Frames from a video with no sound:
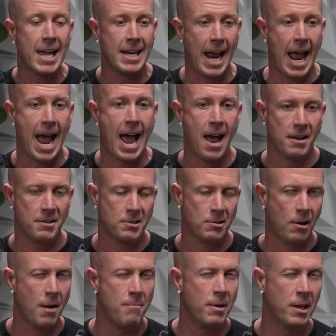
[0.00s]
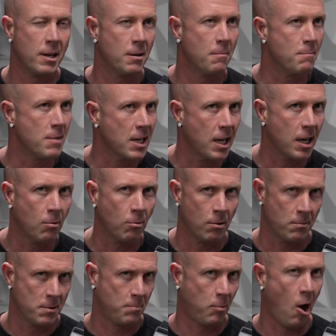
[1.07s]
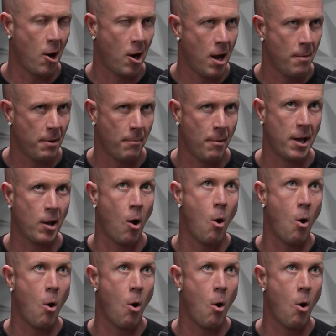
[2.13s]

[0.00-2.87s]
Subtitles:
had asked, or I've been at a meeting where it was brought up, and I'm like,